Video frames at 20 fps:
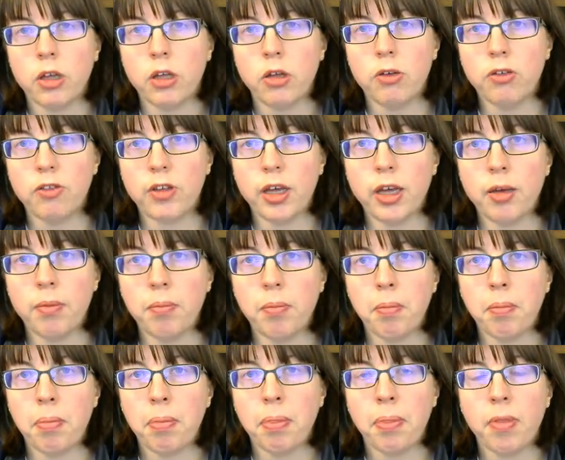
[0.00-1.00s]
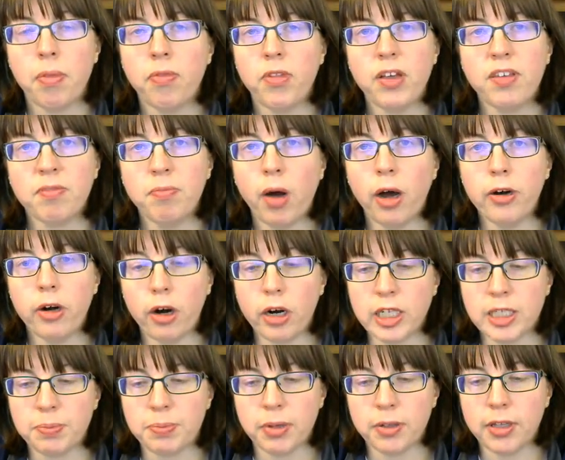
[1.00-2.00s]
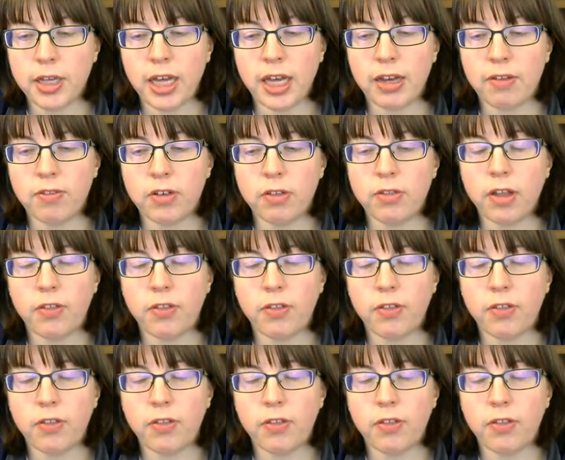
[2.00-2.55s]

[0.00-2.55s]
You see, these monarchs believed